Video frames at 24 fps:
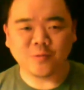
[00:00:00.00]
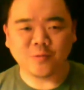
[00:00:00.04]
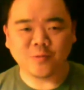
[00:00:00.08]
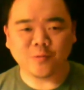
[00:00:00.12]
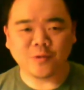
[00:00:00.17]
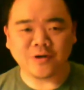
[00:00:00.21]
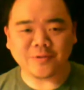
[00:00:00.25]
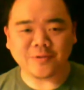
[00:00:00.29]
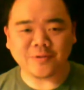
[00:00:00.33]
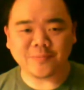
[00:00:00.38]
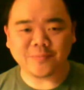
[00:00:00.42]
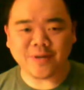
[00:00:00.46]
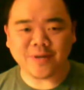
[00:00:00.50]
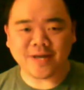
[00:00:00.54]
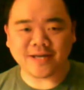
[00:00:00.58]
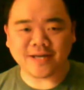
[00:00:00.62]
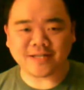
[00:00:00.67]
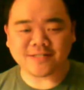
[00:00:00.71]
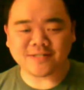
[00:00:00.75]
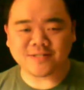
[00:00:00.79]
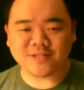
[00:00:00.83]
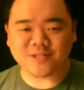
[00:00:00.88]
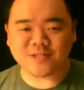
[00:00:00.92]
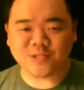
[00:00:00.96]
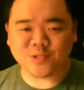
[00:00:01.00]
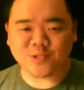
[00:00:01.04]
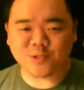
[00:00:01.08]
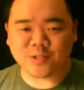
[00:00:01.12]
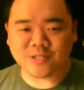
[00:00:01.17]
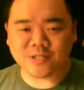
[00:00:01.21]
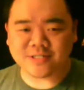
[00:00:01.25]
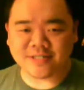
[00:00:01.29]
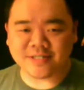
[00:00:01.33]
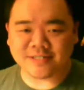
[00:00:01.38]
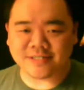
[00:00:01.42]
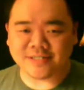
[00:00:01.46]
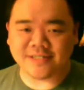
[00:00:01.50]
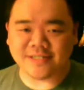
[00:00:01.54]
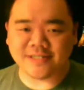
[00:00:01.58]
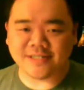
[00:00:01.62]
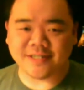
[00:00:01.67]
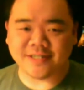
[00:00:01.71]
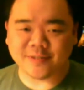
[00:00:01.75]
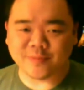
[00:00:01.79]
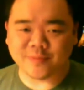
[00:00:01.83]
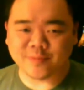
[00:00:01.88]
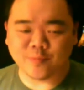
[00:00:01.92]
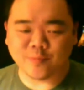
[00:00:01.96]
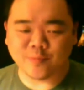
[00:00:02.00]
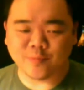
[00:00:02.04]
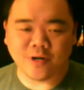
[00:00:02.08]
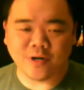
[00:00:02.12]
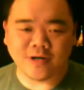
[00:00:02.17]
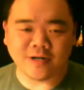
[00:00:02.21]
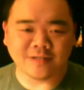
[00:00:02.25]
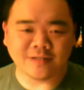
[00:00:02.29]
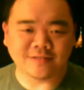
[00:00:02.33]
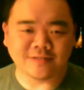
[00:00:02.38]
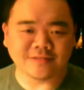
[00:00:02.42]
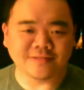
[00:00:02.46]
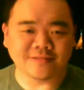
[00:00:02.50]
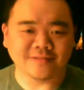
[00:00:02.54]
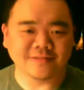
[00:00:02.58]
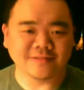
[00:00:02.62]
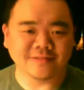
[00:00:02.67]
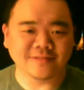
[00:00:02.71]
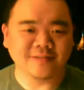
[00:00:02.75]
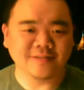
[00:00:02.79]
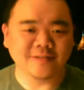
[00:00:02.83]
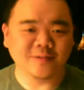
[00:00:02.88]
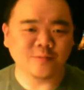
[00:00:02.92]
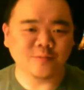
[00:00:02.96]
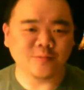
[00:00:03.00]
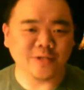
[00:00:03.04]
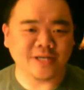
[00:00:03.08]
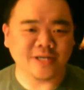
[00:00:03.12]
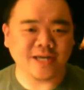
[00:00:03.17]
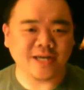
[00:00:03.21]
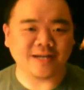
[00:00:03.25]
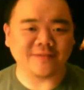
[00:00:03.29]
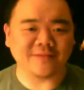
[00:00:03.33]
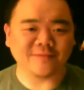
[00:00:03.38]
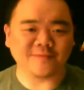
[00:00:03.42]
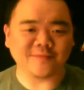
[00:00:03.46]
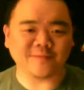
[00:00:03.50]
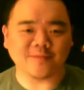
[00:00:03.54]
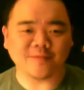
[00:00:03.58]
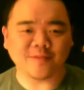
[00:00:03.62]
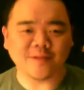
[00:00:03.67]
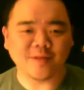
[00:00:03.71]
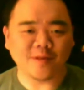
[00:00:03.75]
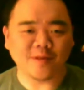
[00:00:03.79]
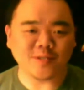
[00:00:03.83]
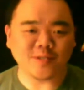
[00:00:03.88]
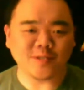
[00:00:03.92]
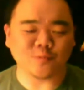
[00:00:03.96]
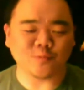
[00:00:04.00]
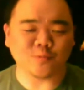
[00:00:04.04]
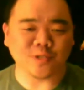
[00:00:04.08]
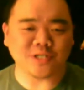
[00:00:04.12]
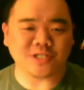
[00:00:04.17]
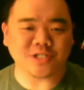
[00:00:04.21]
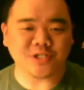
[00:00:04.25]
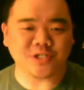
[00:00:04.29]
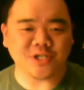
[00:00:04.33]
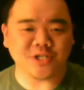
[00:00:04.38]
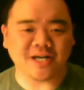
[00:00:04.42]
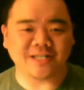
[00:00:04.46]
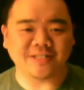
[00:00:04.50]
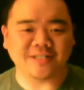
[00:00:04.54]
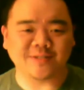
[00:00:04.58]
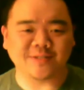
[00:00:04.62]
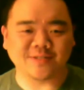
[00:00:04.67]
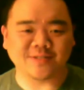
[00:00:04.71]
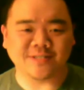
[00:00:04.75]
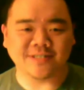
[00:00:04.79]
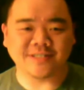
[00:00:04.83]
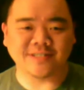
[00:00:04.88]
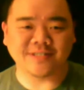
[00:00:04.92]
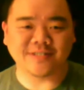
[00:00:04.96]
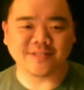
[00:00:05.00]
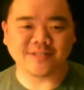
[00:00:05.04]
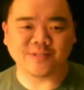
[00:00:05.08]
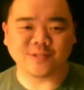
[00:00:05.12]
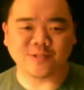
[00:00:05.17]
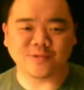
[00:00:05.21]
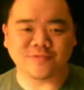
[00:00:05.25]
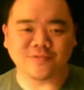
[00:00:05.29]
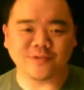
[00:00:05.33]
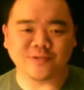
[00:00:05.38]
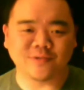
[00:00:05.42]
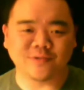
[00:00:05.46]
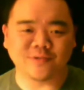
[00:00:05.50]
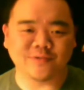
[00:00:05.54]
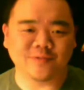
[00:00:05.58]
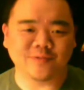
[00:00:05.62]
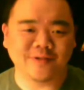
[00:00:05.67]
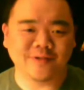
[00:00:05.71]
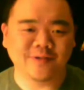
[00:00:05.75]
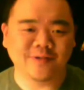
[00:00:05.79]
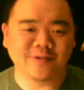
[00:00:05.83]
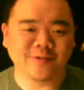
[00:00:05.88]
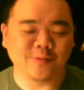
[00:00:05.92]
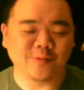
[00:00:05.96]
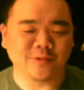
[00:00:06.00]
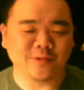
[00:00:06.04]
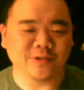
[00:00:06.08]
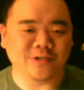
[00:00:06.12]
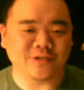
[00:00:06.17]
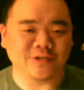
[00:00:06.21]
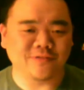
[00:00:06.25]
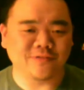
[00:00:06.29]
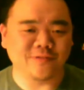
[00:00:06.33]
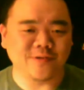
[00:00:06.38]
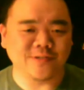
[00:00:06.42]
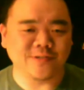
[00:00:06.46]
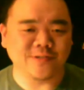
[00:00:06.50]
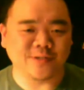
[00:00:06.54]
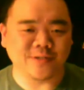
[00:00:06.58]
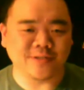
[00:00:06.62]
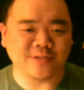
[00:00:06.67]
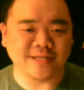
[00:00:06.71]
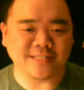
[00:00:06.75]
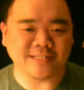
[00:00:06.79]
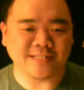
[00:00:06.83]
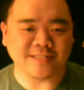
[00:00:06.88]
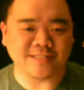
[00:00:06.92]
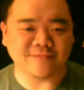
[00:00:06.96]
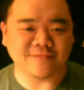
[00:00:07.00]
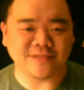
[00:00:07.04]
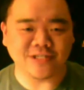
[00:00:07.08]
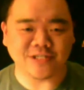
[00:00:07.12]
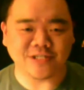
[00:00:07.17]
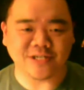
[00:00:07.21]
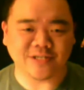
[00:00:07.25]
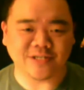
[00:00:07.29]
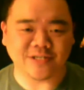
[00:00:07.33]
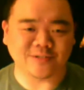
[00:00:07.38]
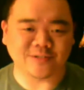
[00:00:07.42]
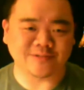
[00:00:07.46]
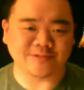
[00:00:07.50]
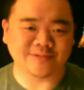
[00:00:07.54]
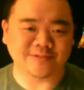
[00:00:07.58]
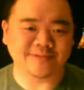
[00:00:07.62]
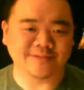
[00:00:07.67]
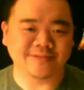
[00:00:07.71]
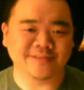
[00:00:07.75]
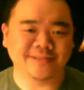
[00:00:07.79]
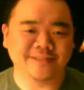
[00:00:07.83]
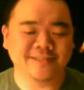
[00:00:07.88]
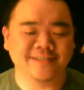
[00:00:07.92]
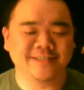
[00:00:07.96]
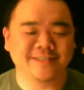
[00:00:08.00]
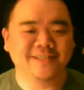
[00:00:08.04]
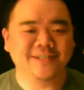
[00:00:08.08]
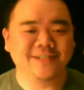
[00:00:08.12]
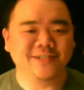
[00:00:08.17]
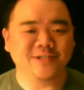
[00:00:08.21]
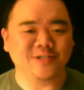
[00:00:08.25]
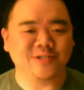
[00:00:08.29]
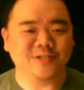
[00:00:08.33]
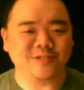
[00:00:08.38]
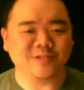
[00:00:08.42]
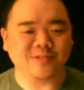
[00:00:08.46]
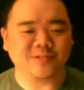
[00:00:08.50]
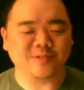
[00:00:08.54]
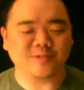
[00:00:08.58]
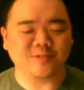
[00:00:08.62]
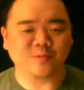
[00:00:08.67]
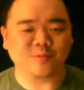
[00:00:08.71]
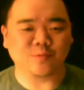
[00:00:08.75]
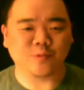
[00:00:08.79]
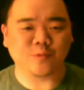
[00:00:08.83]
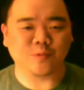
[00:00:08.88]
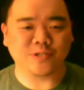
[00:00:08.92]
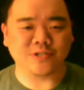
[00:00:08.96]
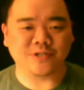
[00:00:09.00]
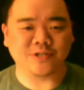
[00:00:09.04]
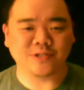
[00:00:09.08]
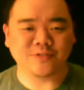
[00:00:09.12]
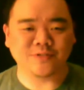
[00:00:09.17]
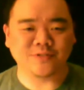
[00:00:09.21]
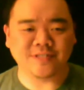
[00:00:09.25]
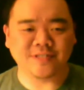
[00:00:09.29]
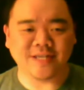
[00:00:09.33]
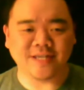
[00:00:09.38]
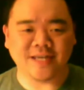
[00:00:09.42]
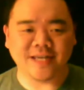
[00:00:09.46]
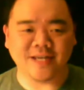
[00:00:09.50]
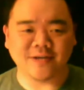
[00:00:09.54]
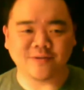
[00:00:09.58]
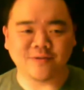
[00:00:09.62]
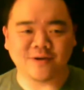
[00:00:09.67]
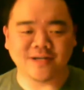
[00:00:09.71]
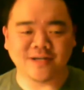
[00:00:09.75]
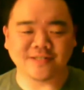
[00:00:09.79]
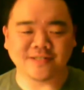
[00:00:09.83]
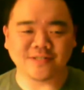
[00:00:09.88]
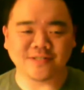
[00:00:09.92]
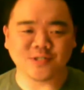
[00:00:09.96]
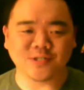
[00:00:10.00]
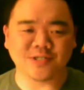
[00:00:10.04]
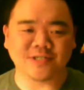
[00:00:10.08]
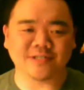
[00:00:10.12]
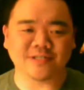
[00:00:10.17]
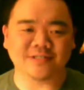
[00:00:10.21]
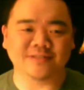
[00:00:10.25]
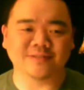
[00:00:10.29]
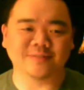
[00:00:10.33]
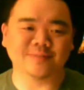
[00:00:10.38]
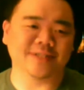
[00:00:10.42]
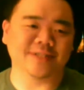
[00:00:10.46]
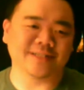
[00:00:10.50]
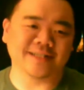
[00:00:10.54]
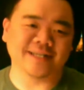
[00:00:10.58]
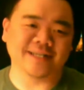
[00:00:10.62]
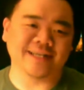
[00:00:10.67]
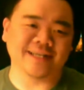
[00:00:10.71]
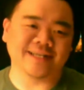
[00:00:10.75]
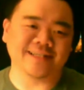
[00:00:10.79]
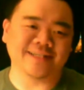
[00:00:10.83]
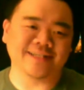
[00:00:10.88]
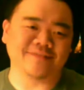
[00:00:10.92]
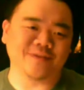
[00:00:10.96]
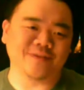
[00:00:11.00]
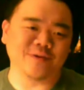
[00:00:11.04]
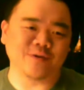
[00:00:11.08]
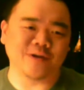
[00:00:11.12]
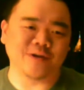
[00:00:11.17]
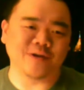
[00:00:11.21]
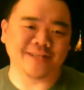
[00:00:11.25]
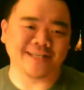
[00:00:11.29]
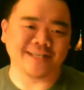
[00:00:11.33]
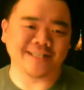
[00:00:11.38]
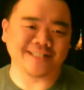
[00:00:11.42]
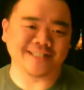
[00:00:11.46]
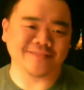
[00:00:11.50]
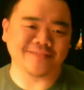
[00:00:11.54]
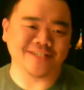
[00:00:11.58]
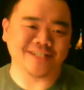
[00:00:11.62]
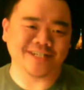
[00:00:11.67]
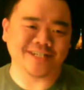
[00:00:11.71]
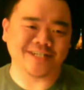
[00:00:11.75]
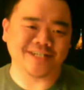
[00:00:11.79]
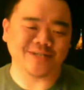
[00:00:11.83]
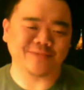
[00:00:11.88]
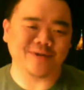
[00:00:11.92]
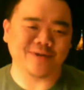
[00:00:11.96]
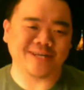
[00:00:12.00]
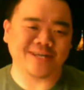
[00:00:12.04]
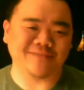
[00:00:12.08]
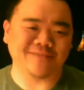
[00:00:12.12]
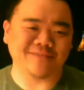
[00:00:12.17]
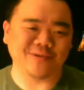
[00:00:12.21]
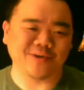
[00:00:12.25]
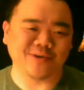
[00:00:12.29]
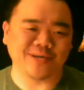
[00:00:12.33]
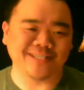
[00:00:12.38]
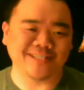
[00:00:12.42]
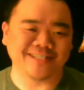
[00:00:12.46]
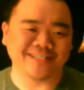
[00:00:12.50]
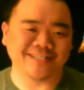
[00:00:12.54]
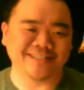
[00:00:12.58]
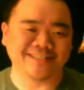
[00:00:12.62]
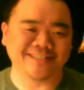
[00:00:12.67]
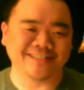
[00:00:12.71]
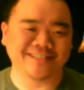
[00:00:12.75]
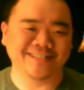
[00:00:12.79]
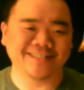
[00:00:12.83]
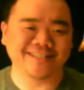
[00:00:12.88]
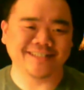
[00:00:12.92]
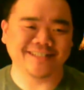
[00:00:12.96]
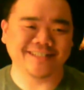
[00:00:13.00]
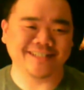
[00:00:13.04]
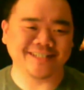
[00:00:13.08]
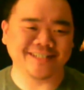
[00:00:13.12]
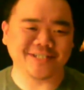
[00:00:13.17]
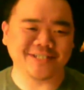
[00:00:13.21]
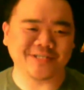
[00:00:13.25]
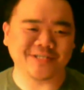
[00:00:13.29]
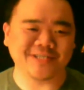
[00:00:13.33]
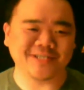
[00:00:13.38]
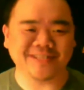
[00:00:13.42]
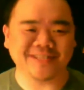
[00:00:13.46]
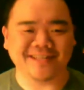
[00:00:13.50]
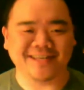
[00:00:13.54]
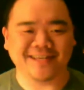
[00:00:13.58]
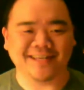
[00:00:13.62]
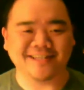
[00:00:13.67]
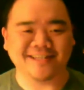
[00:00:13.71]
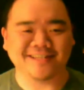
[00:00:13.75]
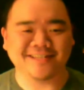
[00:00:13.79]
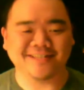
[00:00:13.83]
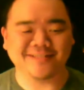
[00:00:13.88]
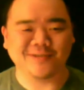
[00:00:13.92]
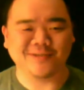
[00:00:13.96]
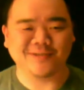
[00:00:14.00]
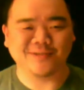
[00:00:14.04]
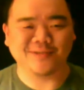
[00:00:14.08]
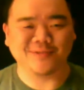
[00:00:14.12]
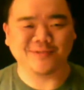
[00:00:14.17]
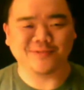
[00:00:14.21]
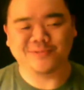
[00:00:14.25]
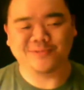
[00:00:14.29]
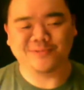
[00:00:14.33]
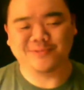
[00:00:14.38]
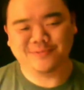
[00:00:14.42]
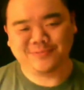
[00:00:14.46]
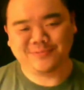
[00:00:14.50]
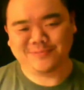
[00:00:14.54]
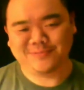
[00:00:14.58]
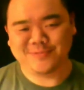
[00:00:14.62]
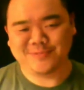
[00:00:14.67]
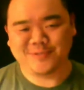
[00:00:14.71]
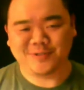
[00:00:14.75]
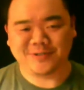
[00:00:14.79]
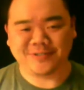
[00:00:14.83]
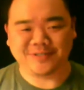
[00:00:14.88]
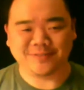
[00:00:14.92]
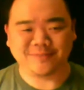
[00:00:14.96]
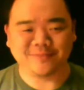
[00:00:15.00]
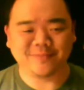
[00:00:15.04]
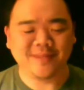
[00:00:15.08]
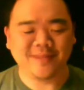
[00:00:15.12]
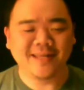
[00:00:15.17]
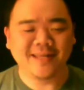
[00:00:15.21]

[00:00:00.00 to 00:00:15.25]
Welcome back to the Joy Dunk Club. We kind of switched dials on you, so if you were looking for us on the ACV channel, you should switch on over to AA Rising's channel. But again, if you're on the ACV channel, you probably have no idea that I just said that, so sorry.